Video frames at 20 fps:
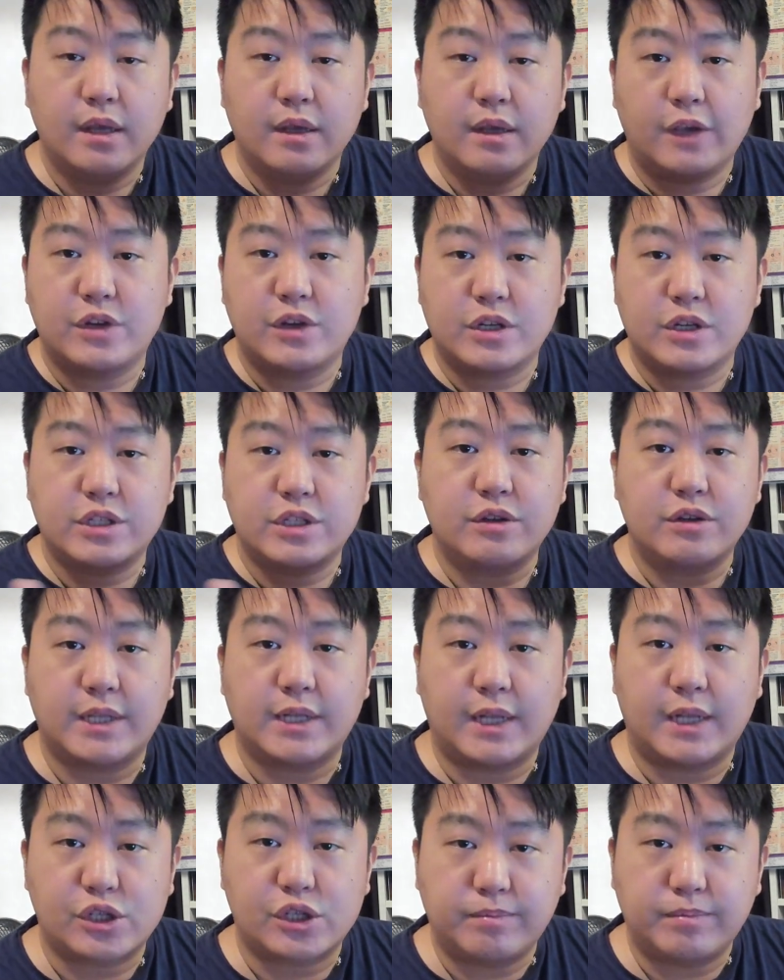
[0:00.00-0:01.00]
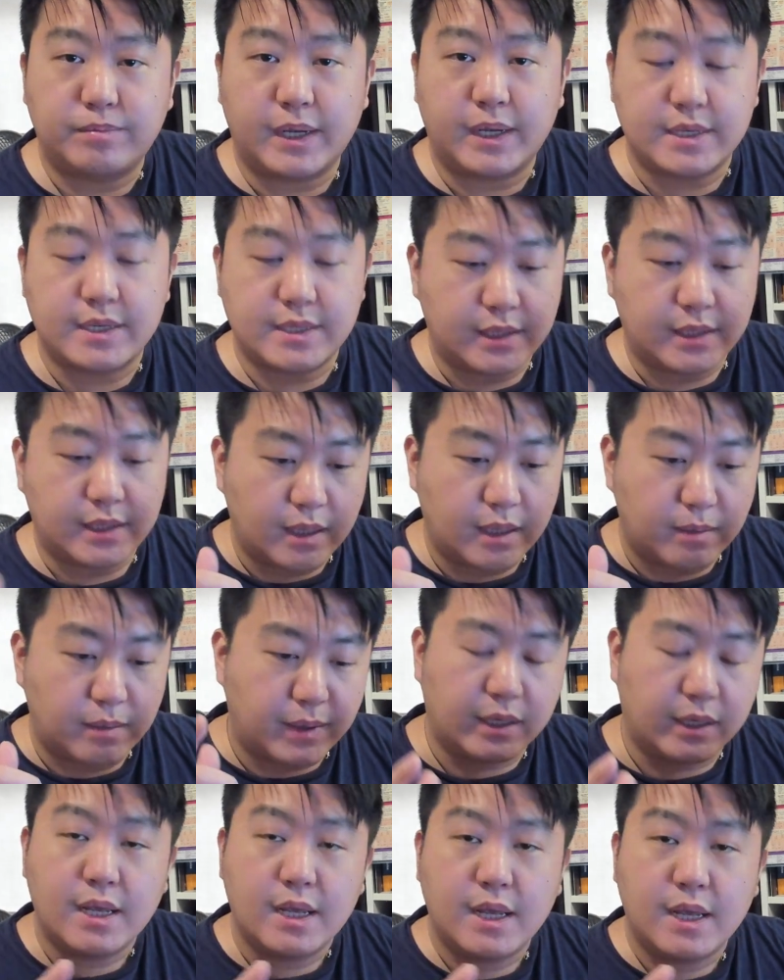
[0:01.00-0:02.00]
If there's no selection bias, think
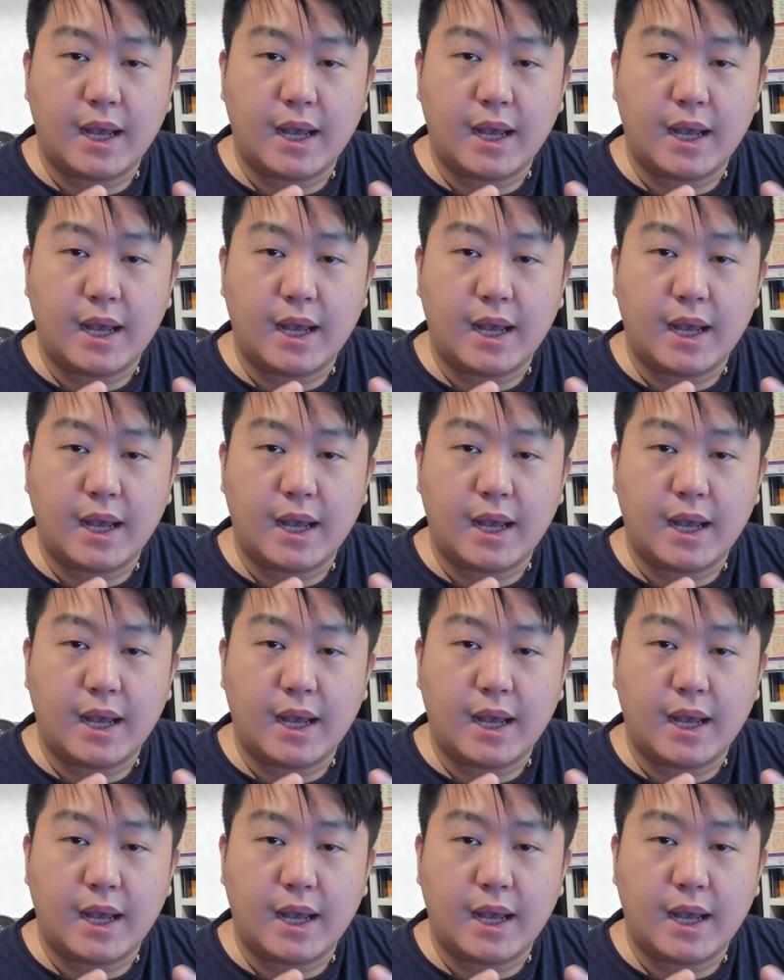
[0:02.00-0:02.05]
about it.